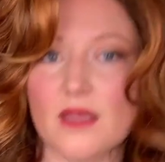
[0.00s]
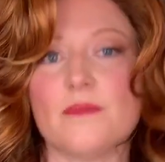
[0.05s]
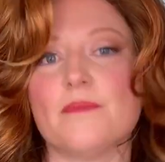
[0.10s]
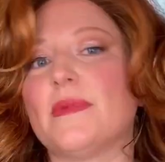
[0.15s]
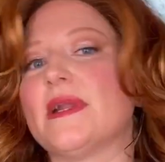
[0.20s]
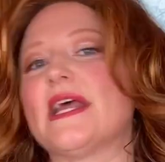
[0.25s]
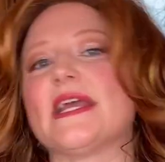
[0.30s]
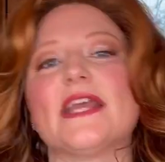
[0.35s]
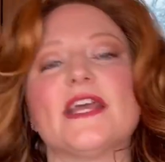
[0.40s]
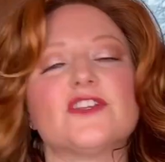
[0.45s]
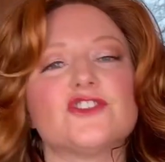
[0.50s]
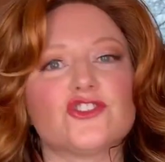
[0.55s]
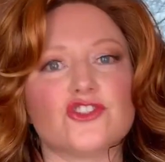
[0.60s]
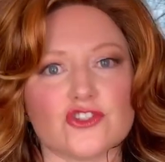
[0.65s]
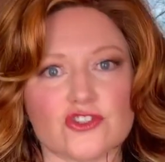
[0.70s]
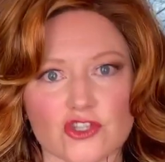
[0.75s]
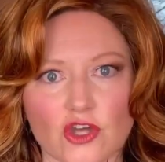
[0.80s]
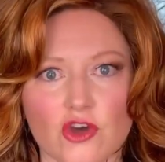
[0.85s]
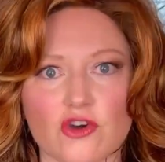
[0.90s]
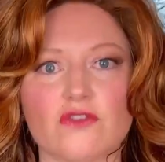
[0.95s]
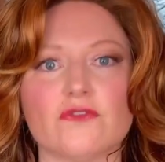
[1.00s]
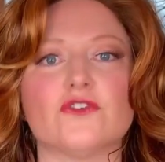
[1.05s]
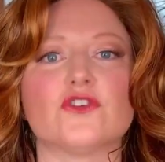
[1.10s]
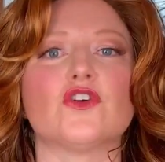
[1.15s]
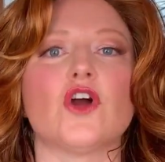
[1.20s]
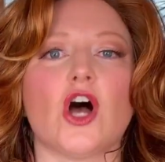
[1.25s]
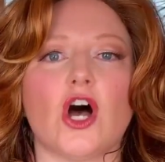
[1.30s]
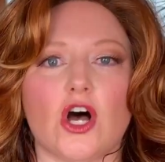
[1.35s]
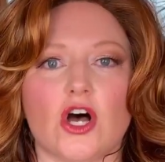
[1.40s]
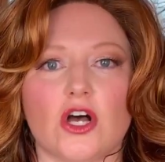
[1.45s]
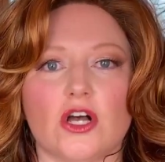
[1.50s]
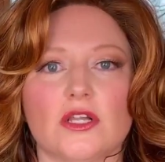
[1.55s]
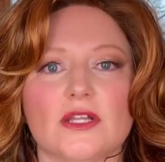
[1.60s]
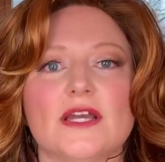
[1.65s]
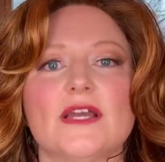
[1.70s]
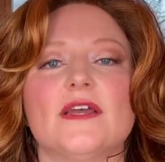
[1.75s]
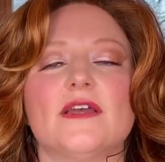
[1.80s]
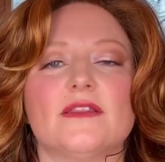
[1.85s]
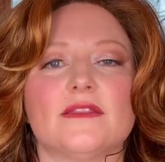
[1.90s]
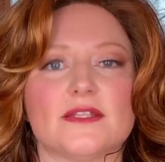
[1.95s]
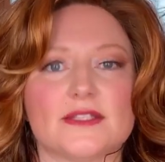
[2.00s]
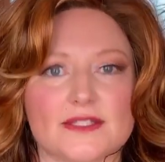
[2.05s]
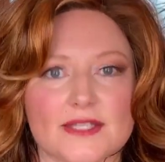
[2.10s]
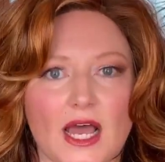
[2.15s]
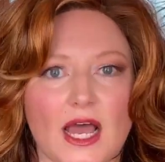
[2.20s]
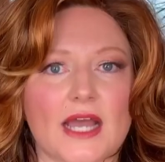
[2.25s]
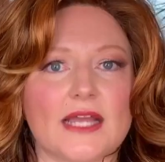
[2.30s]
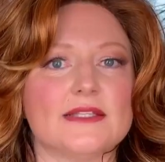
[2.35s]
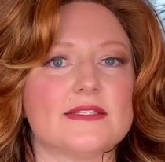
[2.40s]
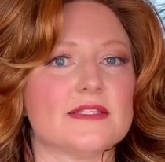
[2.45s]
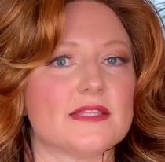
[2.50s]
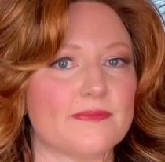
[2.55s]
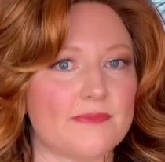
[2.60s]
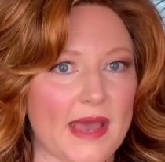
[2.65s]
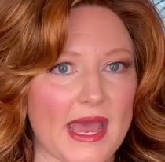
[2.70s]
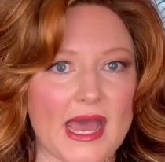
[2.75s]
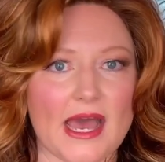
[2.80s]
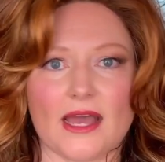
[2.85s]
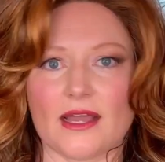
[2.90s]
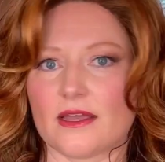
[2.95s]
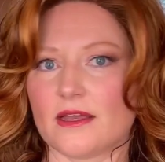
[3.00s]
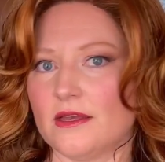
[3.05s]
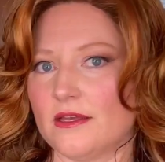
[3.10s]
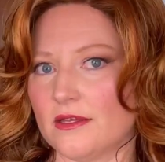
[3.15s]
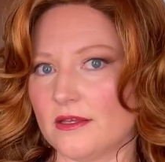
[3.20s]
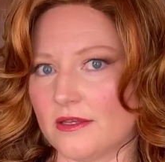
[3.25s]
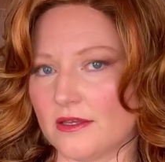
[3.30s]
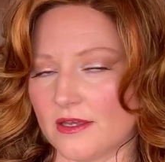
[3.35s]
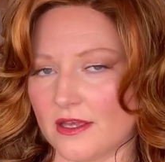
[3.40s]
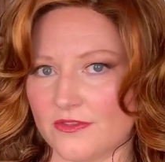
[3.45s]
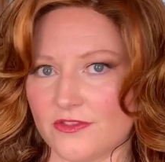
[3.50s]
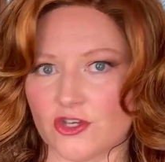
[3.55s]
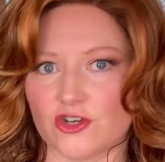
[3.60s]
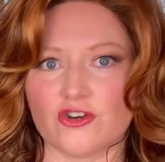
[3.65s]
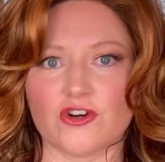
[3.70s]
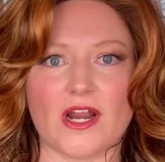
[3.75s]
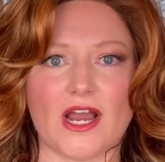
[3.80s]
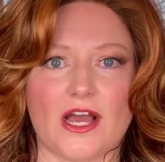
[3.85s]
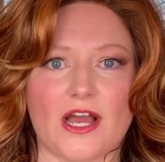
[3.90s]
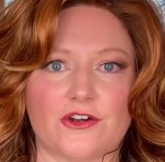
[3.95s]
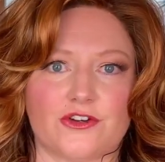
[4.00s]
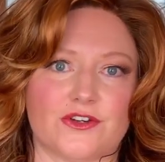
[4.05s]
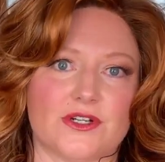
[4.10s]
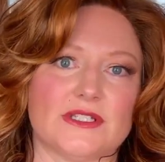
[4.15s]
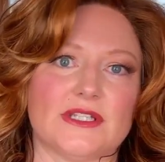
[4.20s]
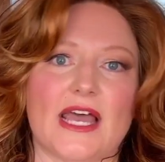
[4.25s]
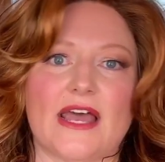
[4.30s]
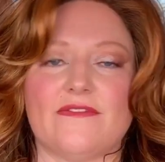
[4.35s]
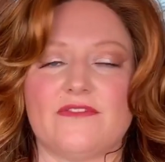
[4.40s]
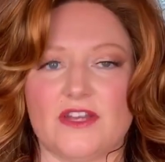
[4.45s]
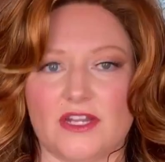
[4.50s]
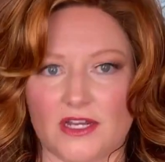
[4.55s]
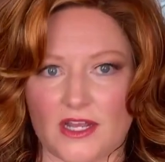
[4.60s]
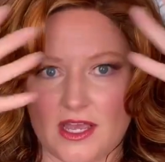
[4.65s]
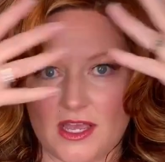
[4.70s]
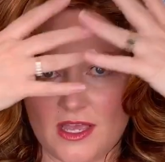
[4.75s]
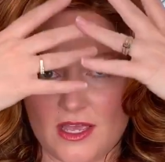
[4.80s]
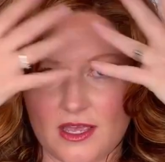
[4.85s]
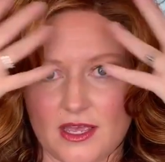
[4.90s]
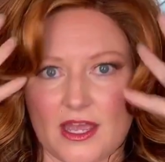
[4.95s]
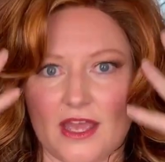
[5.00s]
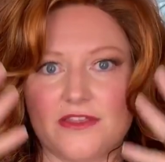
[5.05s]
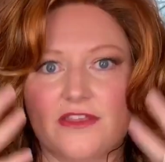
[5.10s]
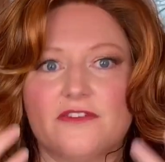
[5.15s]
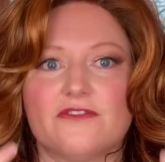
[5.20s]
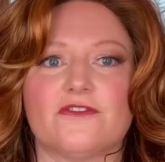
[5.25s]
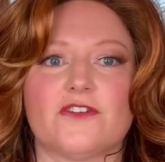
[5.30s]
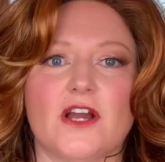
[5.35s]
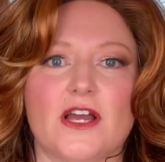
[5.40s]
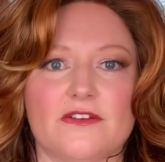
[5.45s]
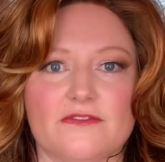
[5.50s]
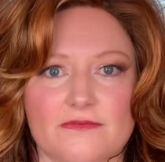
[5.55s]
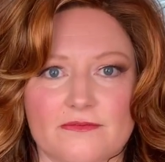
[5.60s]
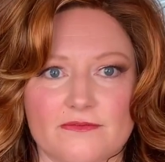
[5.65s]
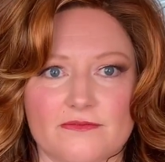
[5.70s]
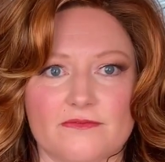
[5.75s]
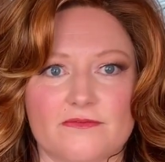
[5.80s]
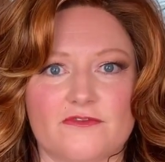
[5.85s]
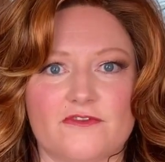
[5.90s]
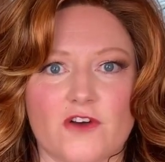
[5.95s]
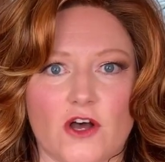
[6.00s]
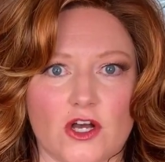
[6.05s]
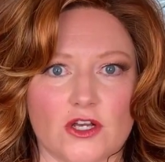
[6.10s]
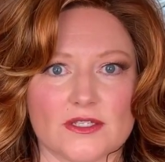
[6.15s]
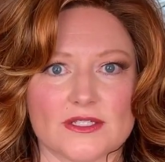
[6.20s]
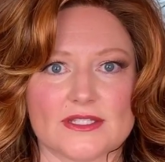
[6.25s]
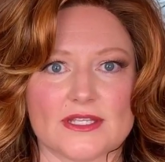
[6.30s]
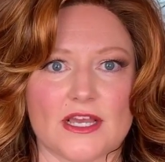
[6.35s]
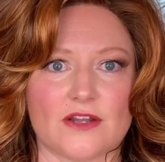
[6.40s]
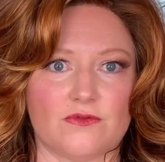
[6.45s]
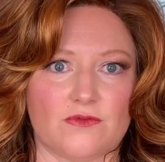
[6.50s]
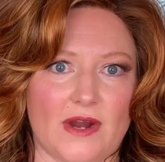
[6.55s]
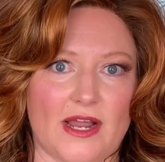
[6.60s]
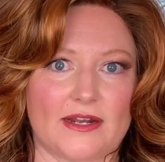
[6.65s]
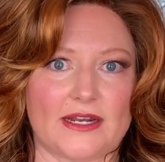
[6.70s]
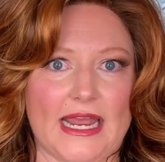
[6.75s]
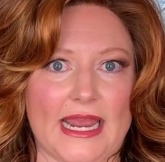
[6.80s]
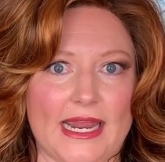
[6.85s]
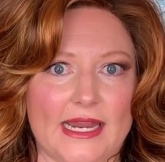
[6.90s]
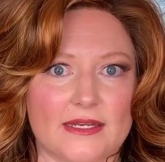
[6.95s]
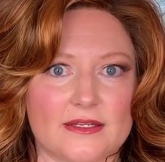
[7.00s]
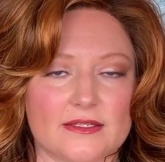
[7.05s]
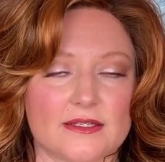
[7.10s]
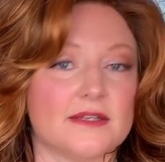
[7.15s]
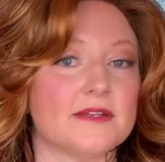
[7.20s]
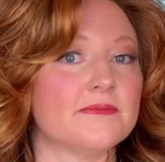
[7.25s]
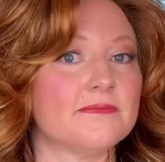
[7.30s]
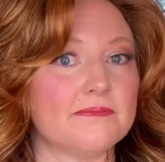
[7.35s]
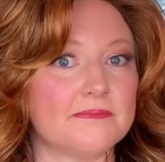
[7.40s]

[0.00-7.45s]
But I guess just overall, the sides, the back, and the crown are 11, and the front falls at around 8.